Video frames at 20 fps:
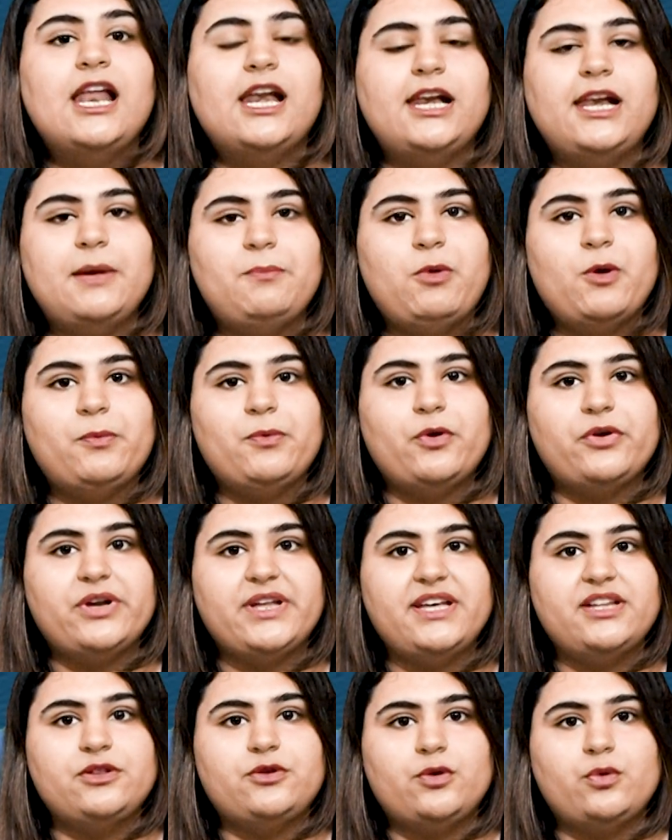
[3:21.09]

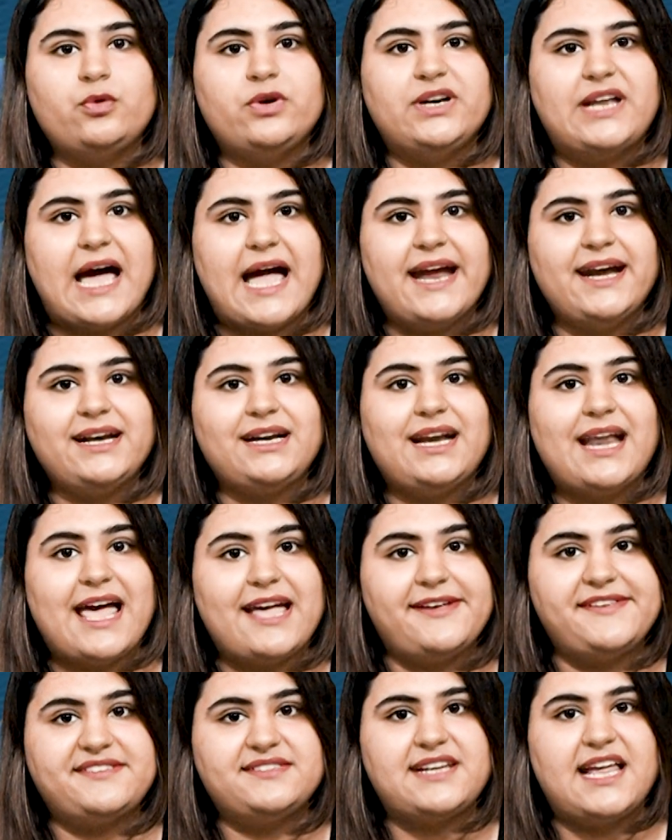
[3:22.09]
lipoprotein through diet,
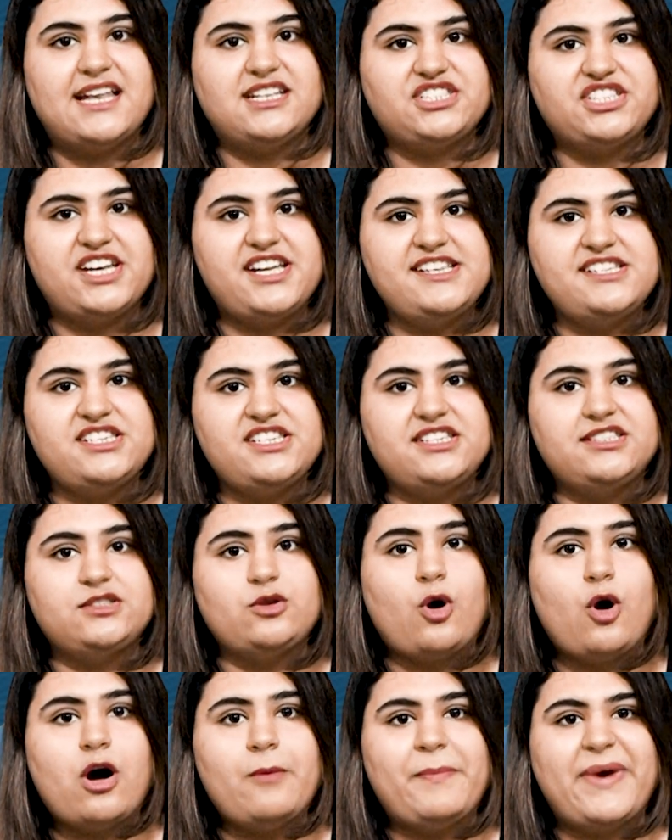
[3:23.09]
lifestyle
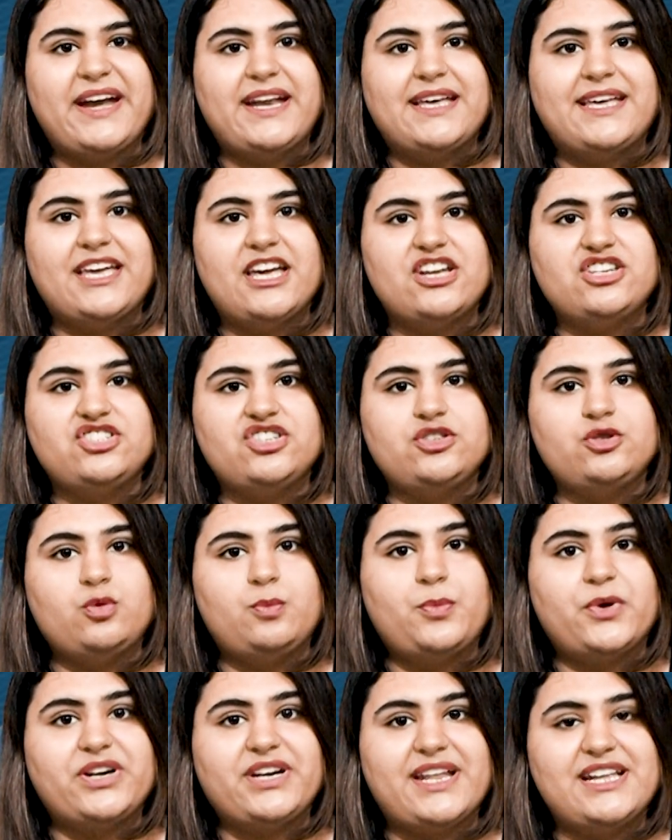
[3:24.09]
changes, or medication
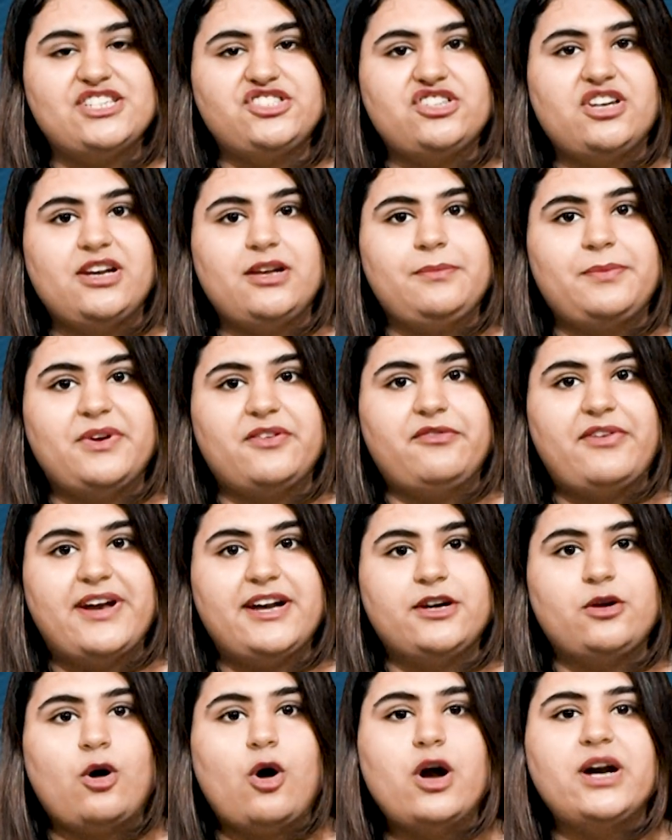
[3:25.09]
to potentially
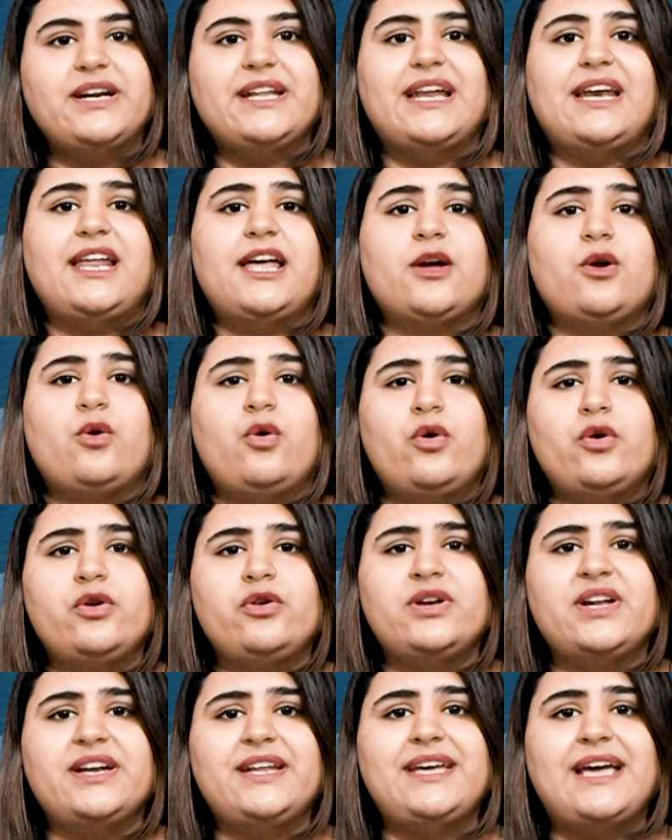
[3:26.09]
prevent or delay
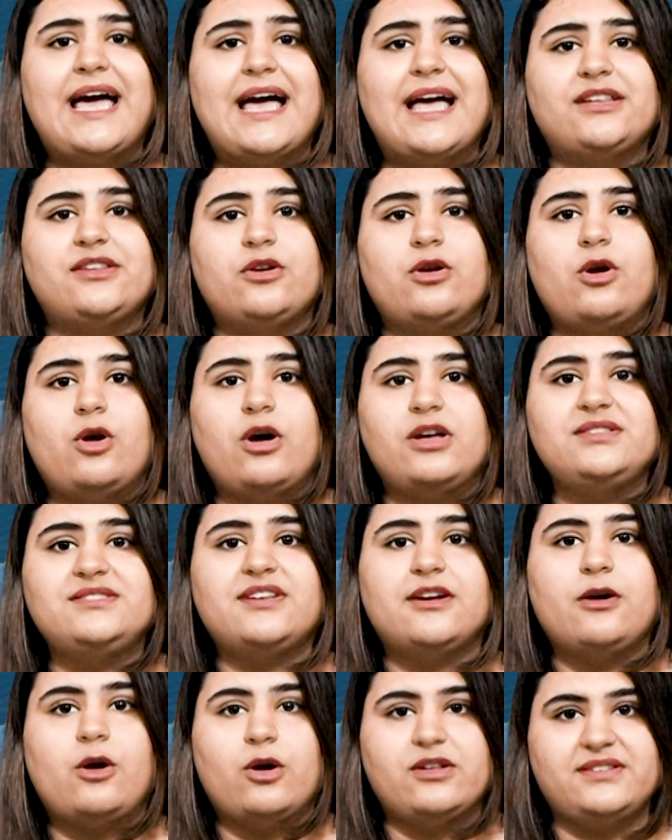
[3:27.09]
coronary
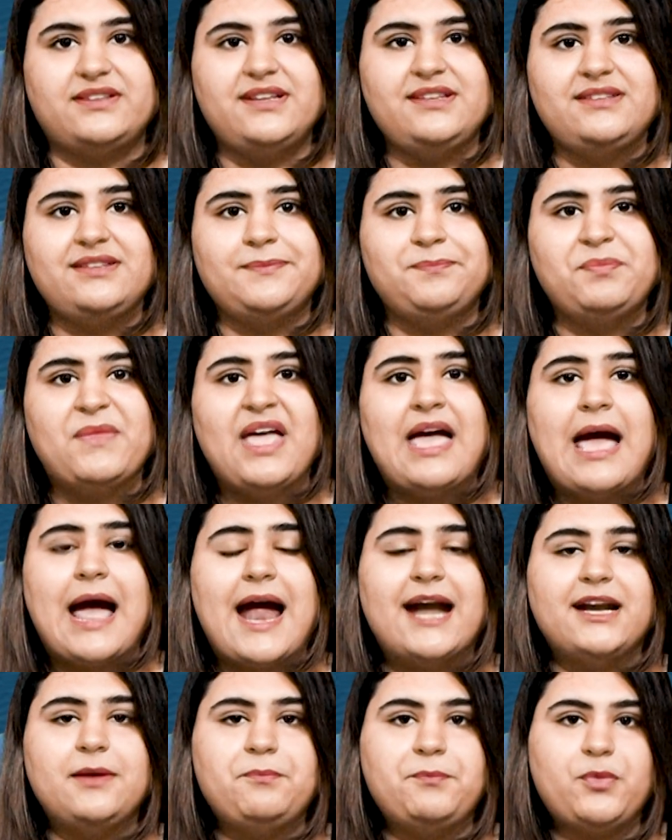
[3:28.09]
atherosclerosis
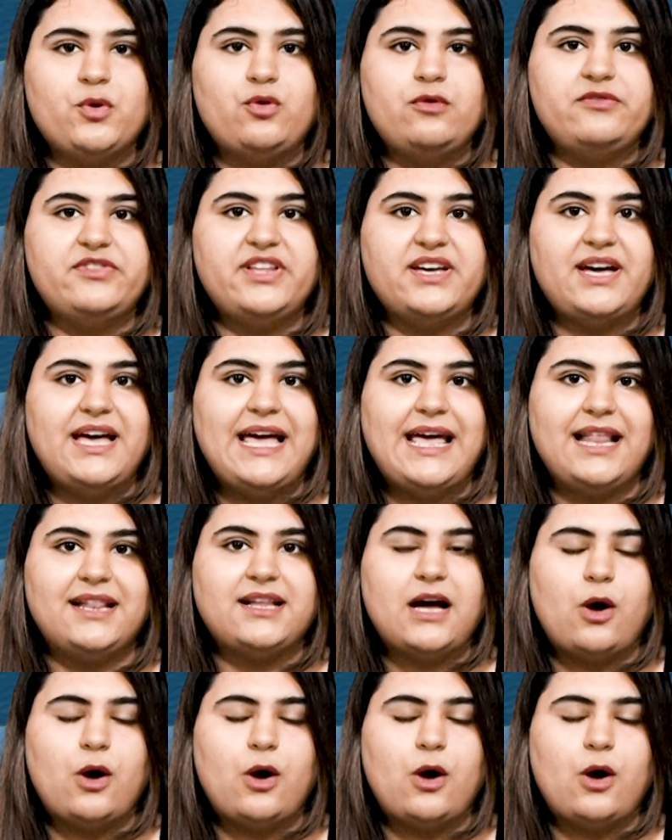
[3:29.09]
and improve their health